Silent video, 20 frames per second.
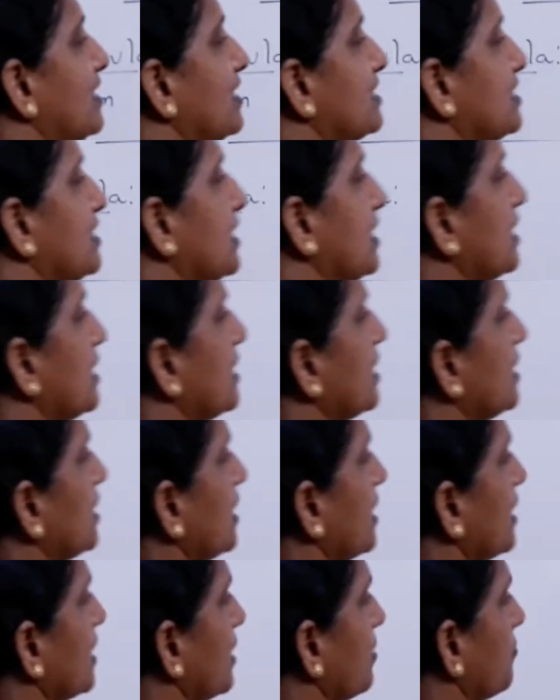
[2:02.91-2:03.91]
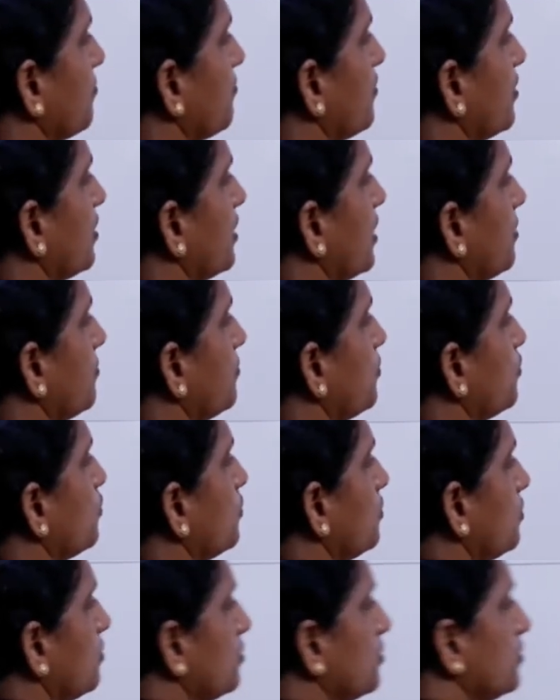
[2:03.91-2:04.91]
us take it like m1,
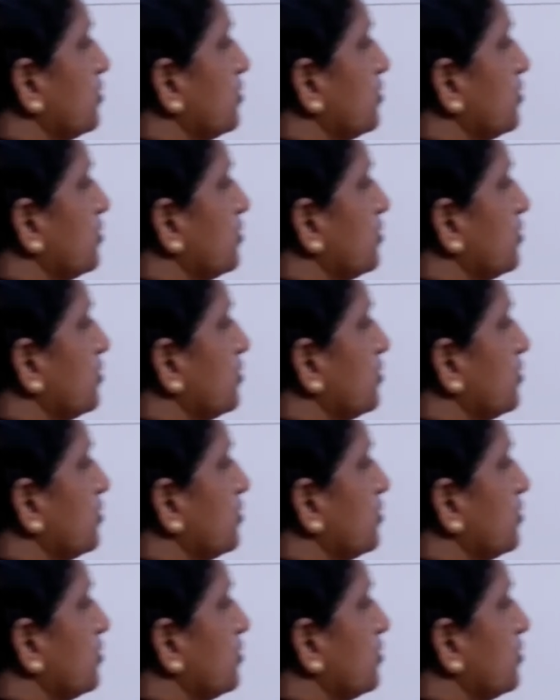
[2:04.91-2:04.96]
m2,